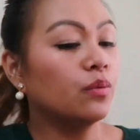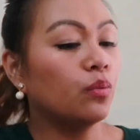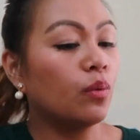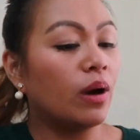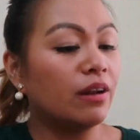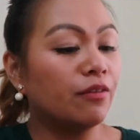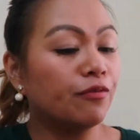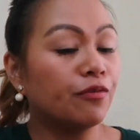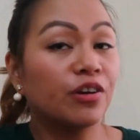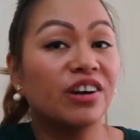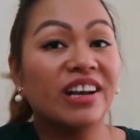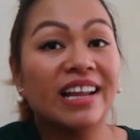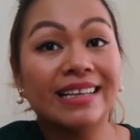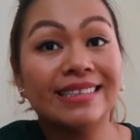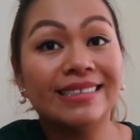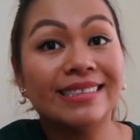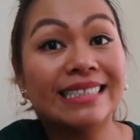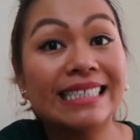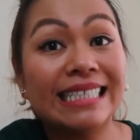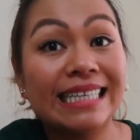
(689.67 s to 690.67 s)
one for
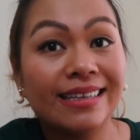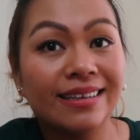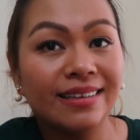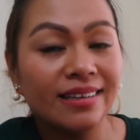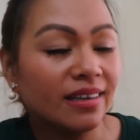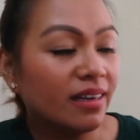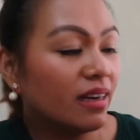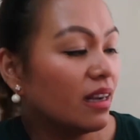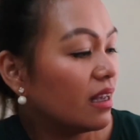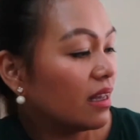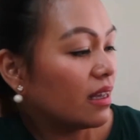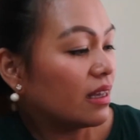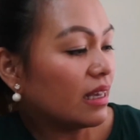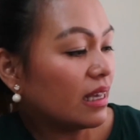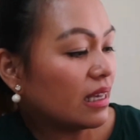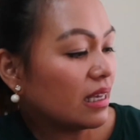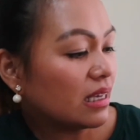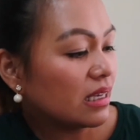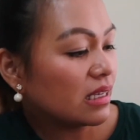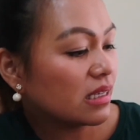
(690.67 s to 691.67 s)
next year
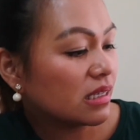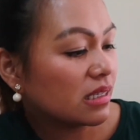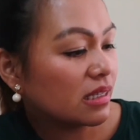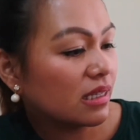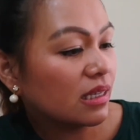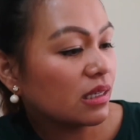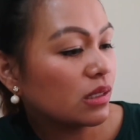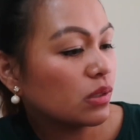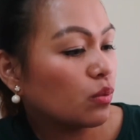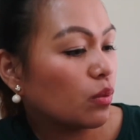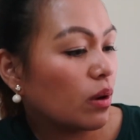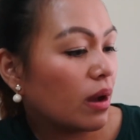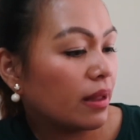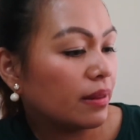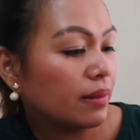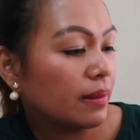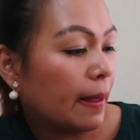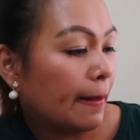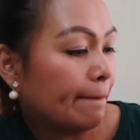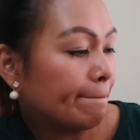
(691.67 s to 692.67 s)
is this
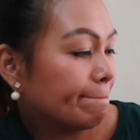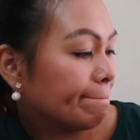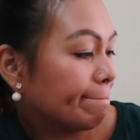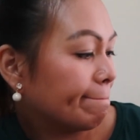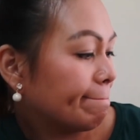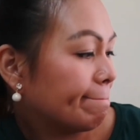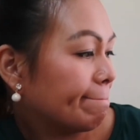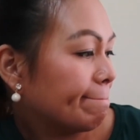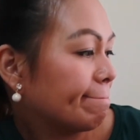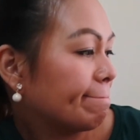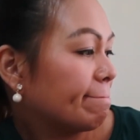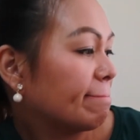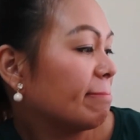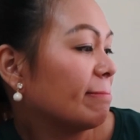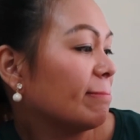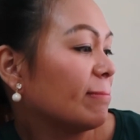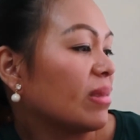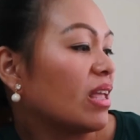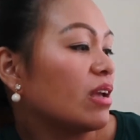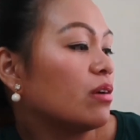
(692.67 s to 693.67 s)
one.
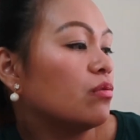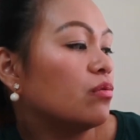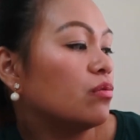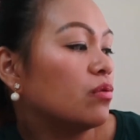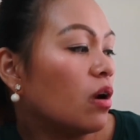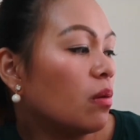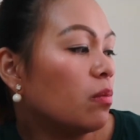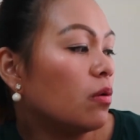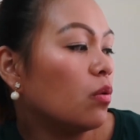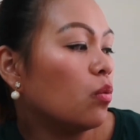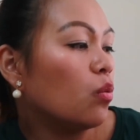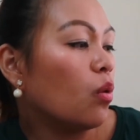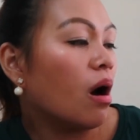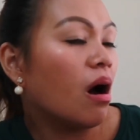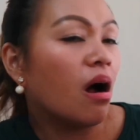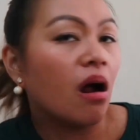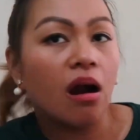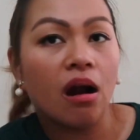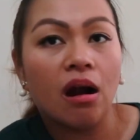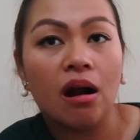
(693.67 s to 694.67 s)
Robot
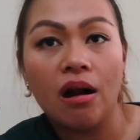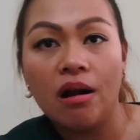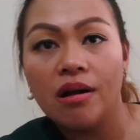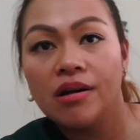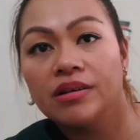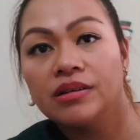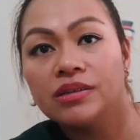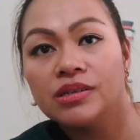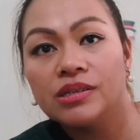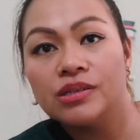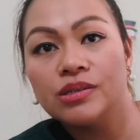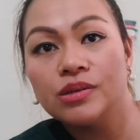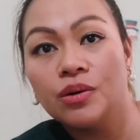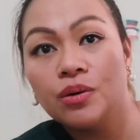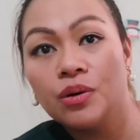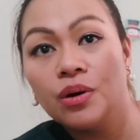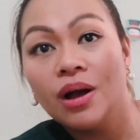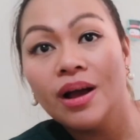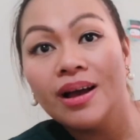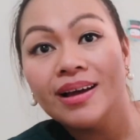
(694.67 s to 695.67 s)
Wars.
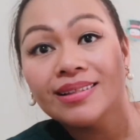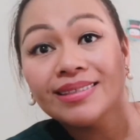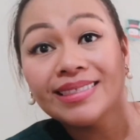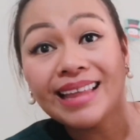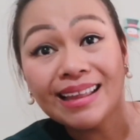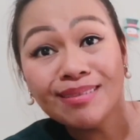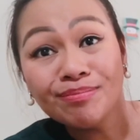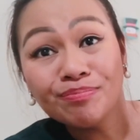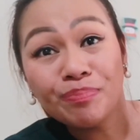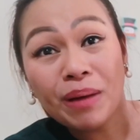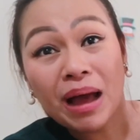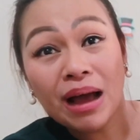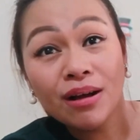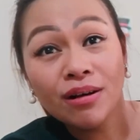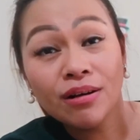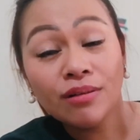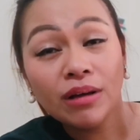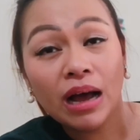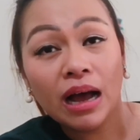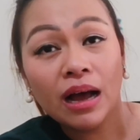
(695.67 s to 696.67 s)
So 20
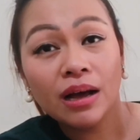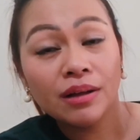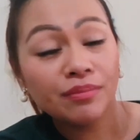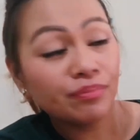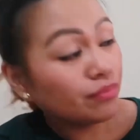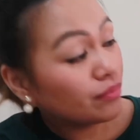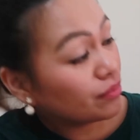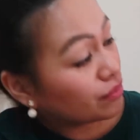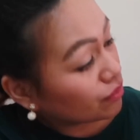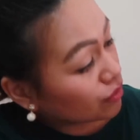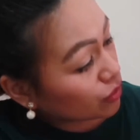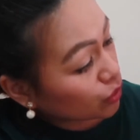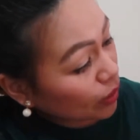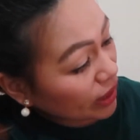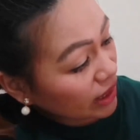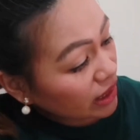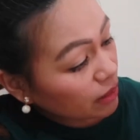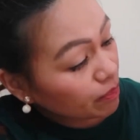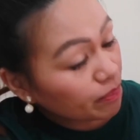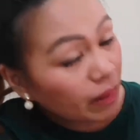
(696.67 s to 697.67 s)

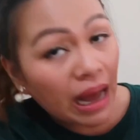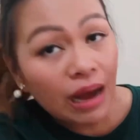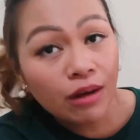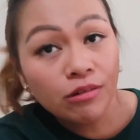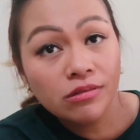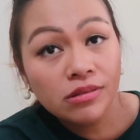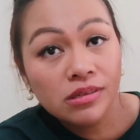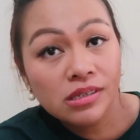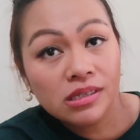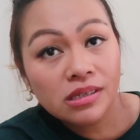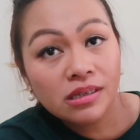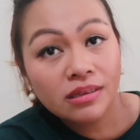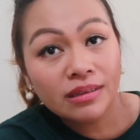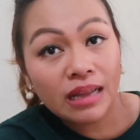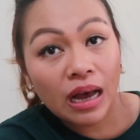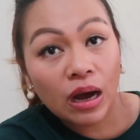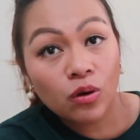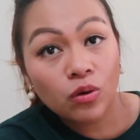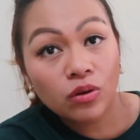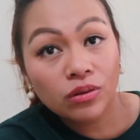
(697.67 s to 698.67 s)
pounds.
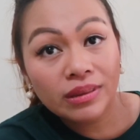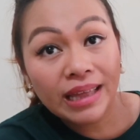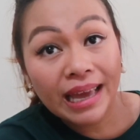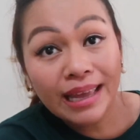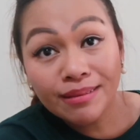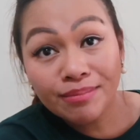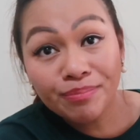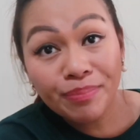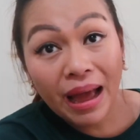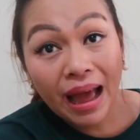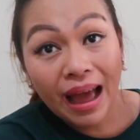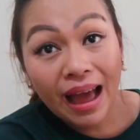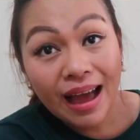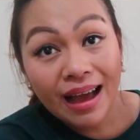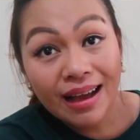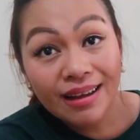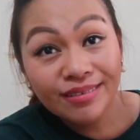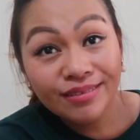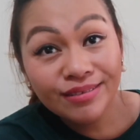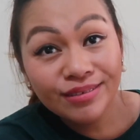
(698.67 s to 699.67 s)
Now 10
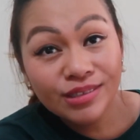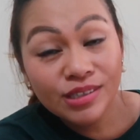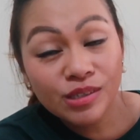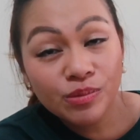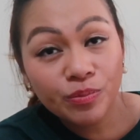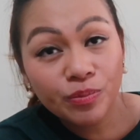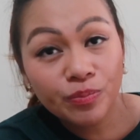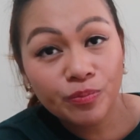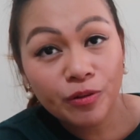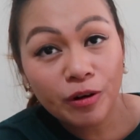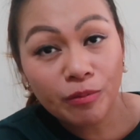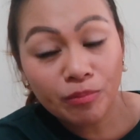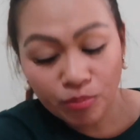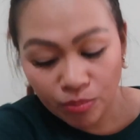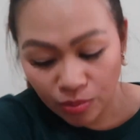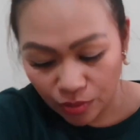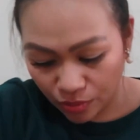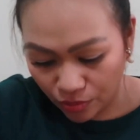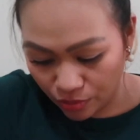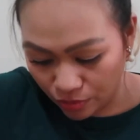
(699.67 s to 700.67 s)
pounds from
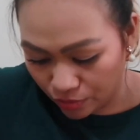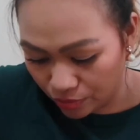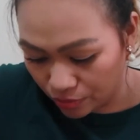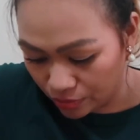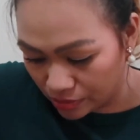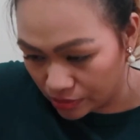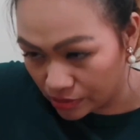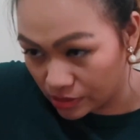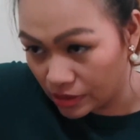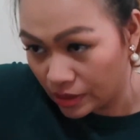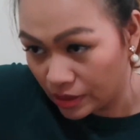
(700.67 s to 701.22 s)
Boots.